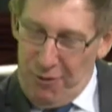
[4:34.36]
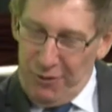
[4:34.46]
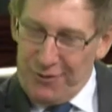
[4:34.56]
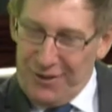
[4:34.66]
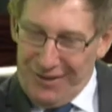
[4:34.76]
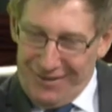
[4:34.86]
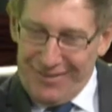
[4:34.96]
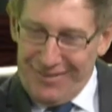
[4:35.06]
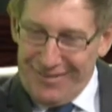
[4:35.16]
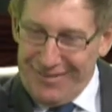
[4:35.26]

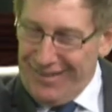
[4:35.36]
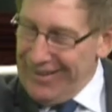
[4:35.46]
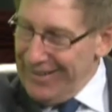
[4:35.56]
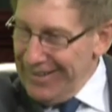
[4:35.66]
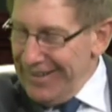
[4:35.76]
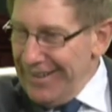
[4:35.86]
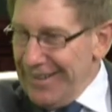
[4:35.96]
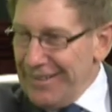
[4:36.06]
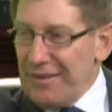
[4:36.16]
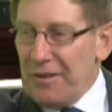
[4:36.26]
politics is uh,
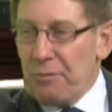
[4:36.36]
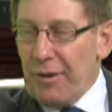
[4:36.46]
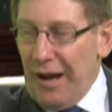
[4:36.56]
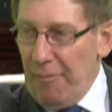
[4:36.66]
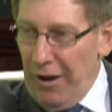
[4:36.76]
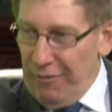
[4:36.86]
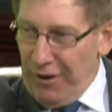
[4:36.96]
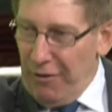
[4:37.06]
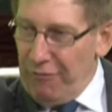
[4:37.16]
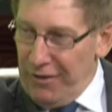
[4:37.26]
is, become
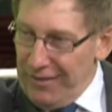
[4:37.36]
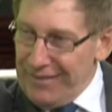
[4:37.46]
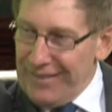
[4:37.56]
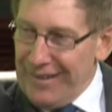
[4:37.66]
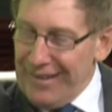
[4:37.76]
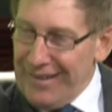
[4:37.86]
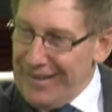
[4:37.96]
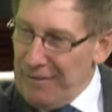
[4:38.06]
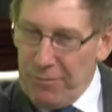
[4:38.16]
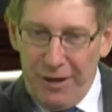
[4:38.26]
overconfident. Yeah.
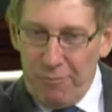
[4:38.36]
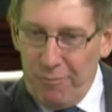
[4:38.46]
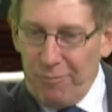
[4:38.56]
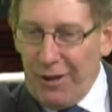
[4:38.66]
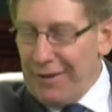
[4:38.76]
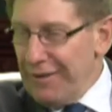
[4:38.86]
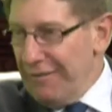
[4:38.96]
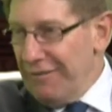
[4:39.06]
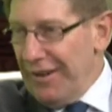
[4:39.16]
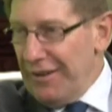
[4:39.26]
Uh, and pl- plenty
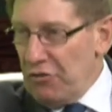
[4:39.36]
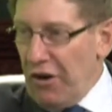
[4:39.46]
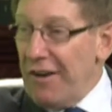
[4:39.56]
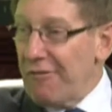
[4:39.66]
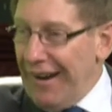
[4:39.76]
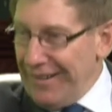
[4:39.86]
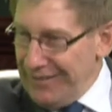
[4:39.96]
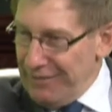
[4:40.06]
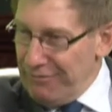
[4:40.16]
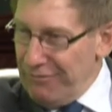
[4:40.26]
of uh, train
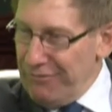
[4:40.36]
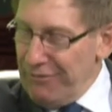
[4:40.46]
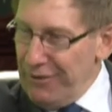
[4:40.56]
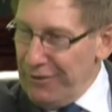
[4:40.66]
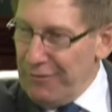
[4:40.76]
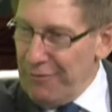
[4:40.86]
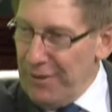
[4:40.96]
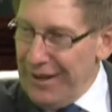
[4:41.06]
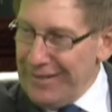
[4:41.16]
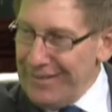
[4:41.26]
wrecks have followed from
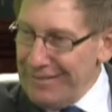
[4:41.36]
that